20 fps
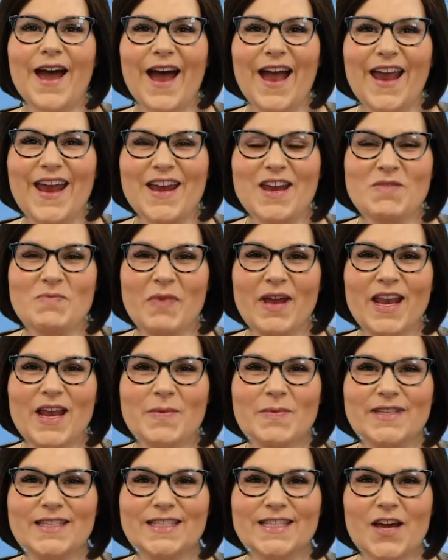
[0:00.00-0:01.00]
Hi, my
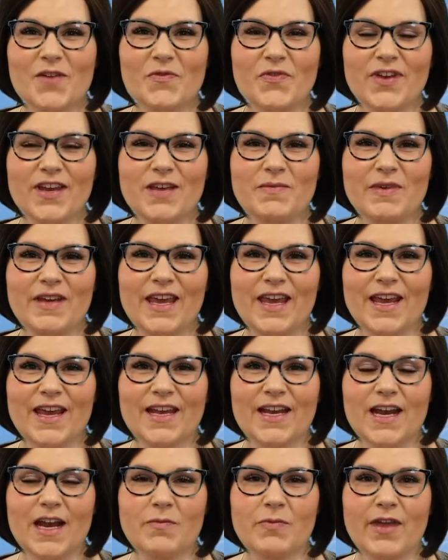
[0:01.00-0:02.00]
name is Stephanie
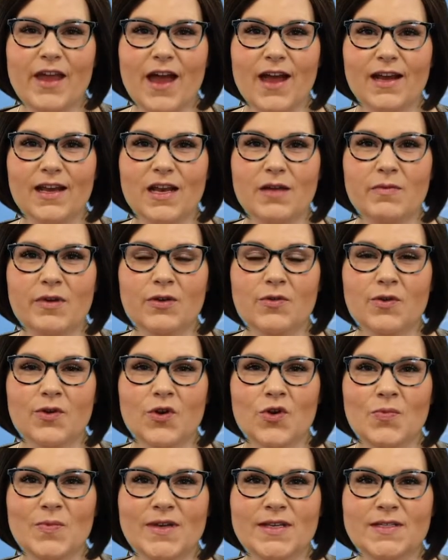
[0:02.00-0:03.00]
McCann and I'm the Academic
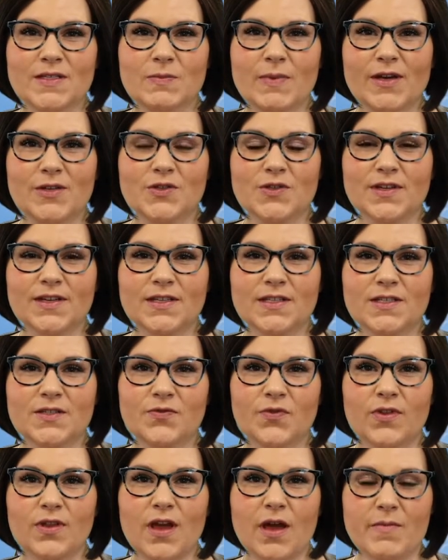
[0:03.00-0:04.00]
Recruitment Specialist
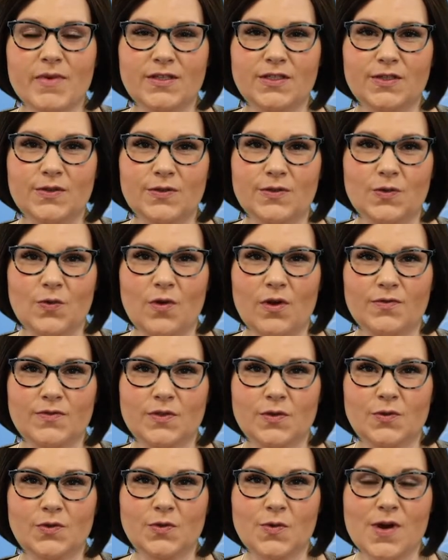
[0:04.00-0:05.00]
for the MSU School of
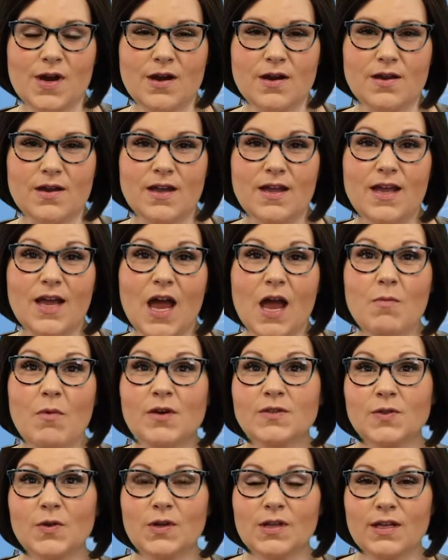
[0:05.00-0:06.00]
Social Work. I'm
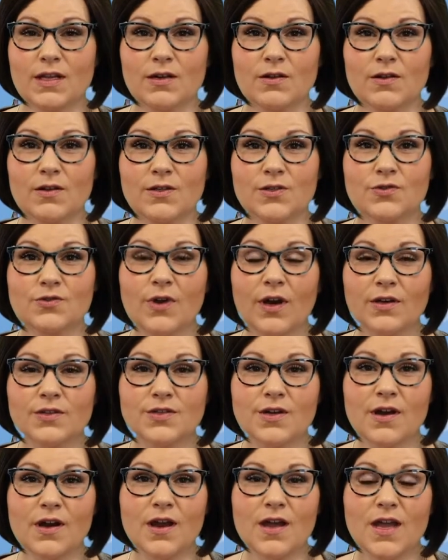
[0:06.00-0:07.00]
also a clinical
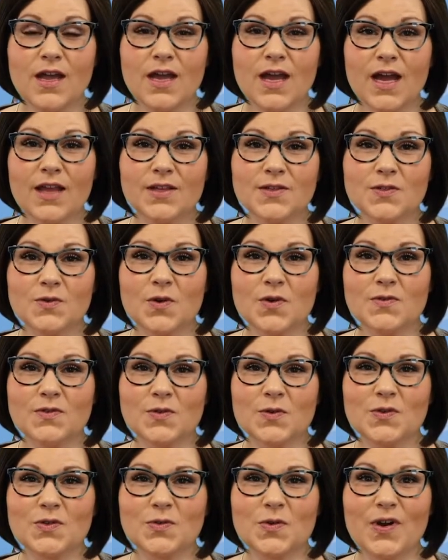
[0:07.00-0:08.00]
instructor at the School of
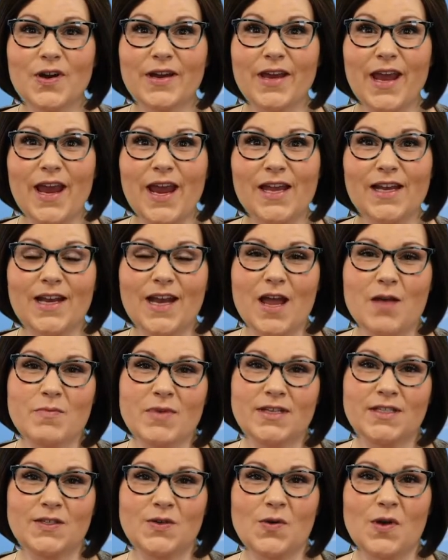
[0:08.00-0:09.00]
Social Work and an
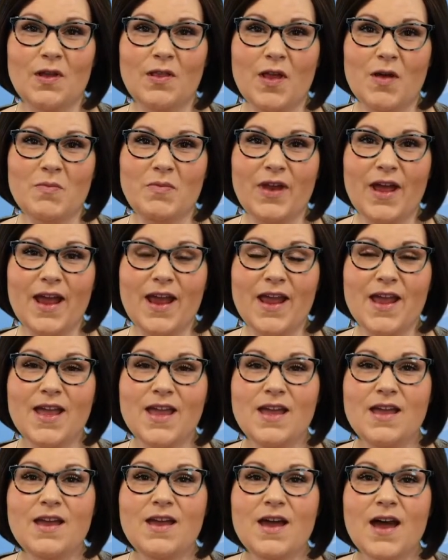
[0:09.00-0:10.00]
MSU alumni.
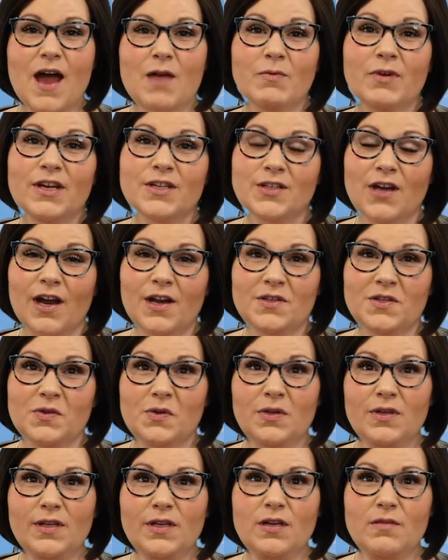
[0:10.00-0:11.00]
I'm going to talk to you
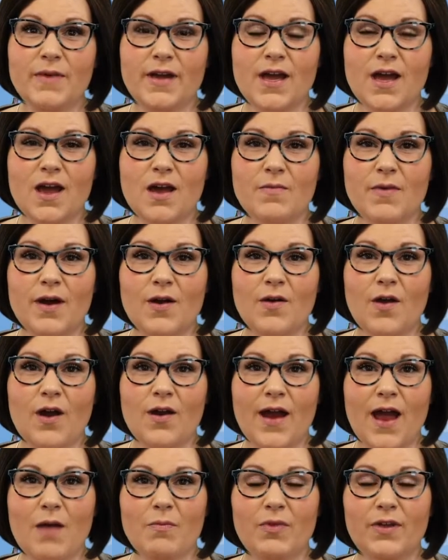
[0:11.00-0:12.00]
a little bit about our
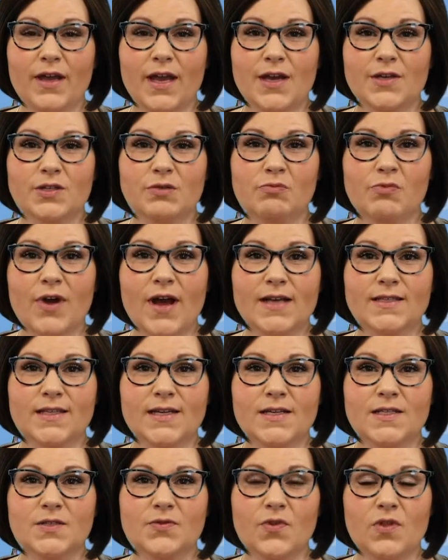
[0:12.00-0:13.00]
application
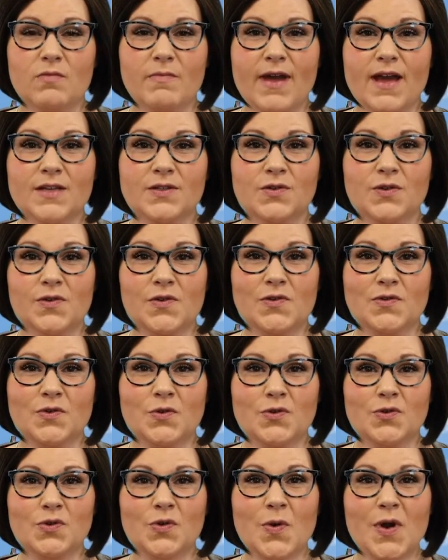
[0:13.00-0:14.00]
process for the Master of
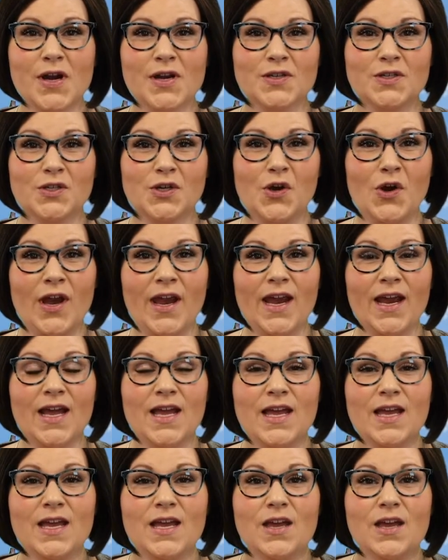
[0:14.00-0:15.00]
Social Work degree.
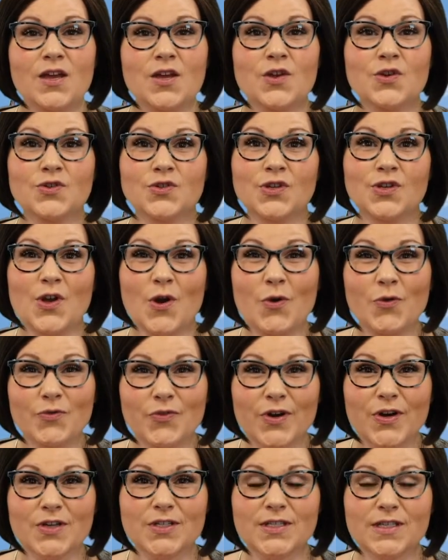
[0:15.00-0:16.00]
You should know
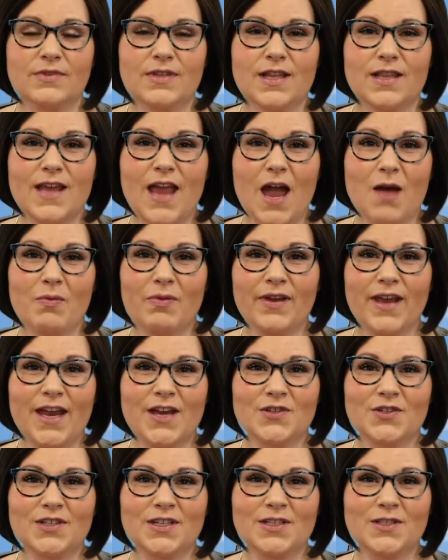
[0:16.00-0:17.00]
first that the
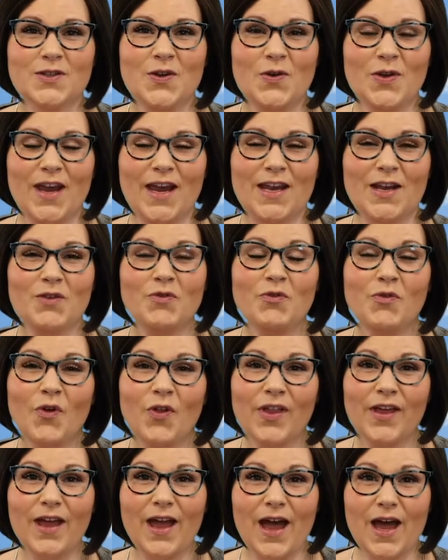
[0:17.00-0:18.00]
application is located
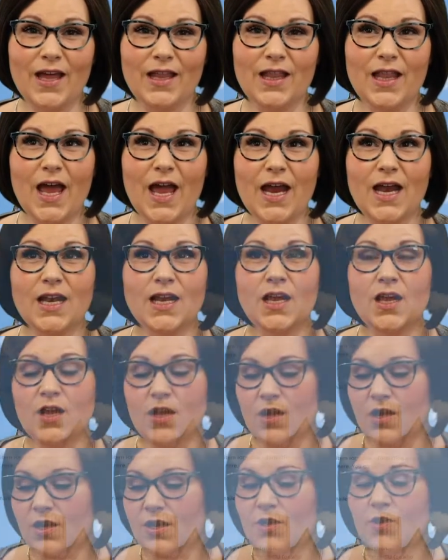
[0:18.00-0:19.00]
fully online.
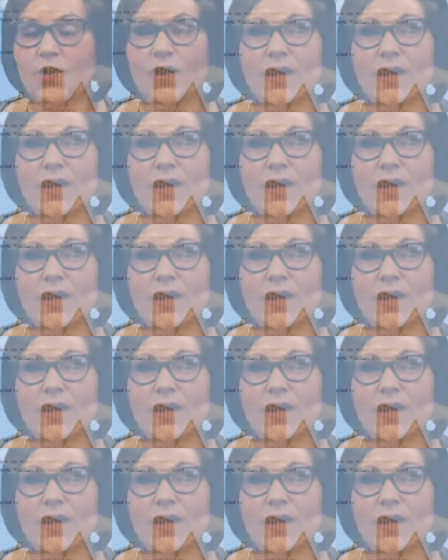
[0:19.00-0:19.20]
You're